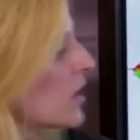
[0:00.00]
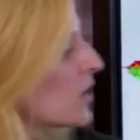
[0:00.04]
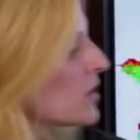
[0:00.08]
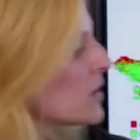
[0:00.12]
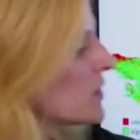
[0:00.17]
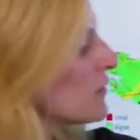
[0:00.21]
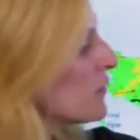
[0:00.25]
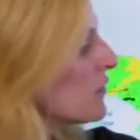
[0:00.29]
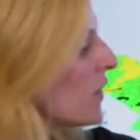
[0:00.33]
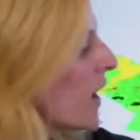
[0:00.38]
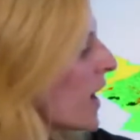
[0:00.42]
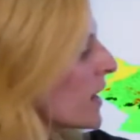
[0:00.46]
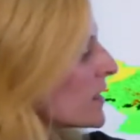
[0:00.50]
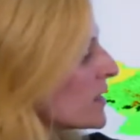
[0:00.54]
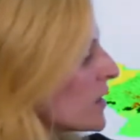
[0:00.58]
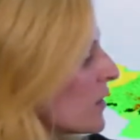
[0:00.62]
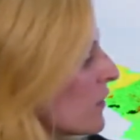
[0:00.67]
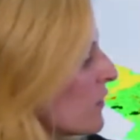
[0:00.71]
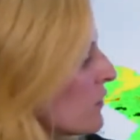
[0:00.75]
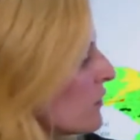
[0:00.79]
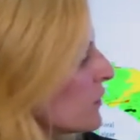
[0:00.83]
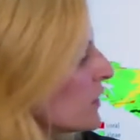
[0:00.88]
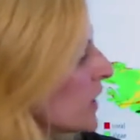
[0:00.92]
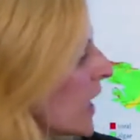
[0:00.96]
is in fact a
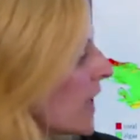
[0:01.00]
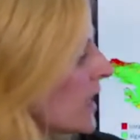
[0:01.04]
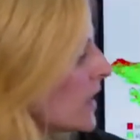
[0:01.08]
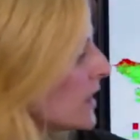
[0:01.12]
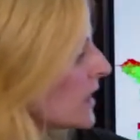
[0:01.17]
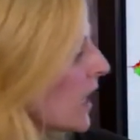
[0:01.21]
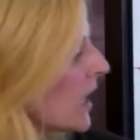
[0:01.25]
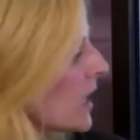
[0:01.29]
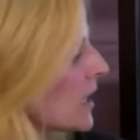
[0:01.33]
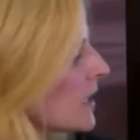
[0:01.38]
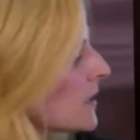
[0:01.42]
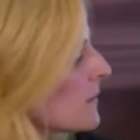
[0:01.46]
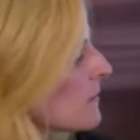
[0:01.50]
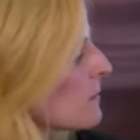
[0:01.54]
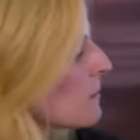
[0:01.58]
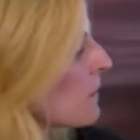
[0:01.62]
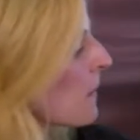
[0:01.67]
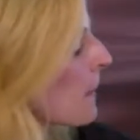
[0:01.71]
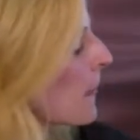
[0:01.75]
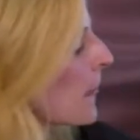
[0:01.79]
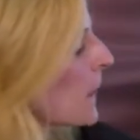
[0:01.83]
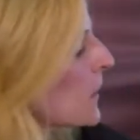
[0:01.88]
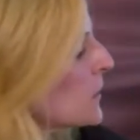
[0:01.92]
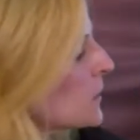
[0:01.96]
flight line.
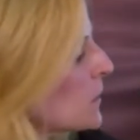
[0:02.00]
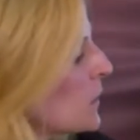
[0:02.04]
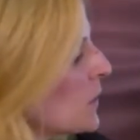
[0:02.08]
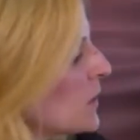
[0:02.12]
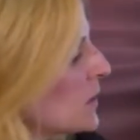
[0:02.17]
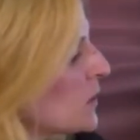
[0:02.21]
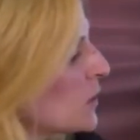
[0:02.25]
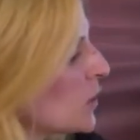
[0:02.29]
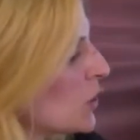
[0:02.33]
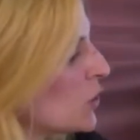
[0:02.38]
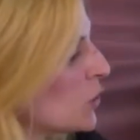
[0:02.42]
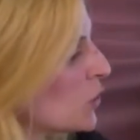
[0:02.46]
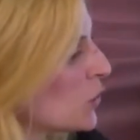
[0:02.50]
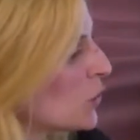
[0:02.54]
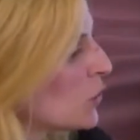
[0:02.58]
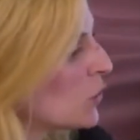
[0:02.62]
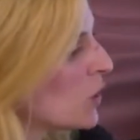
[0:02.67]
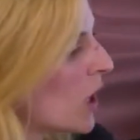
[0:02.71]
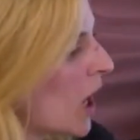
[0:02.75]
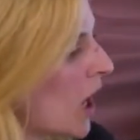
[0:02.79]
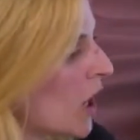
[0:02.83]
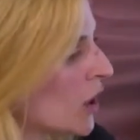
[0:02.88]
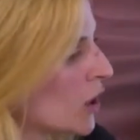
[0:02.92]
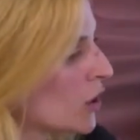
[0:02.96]
So this is a true
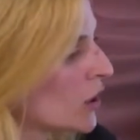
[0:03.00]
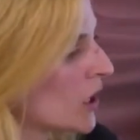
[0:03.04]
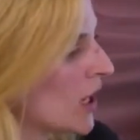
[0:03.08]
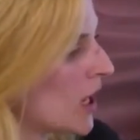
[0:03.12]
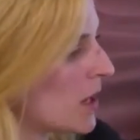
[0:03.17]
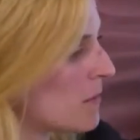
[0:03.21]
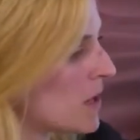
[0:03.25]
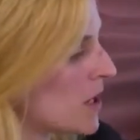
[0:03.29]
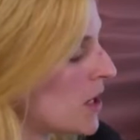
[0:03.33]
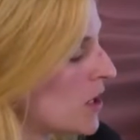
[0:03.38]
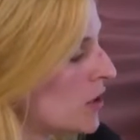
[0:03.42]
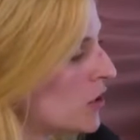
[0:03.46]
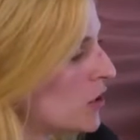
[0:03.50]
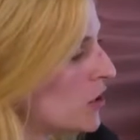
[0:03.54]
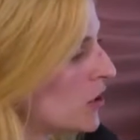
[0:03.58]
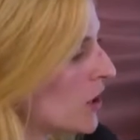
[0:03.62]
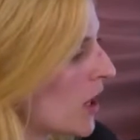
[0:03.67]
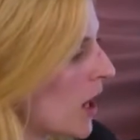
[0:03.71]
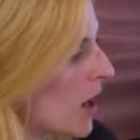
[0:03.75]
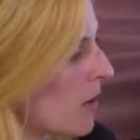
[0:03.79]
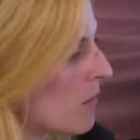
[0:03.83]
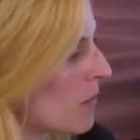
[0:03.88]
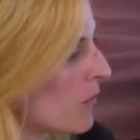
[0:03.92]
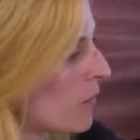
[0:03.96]
color image
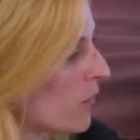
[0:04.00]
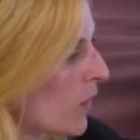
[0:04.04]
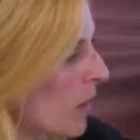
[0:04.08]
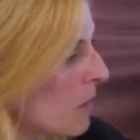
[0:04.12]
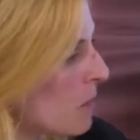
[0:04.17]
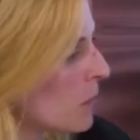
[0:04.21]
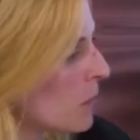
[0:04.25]
from